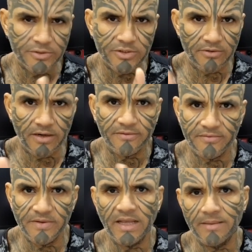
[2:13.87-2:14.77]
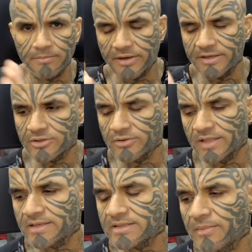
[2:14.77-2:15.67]
usual run of the mill i'm pretty sure
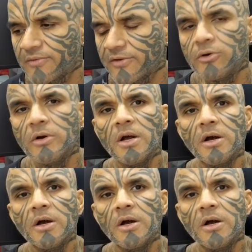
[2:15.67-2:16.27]
there are some of you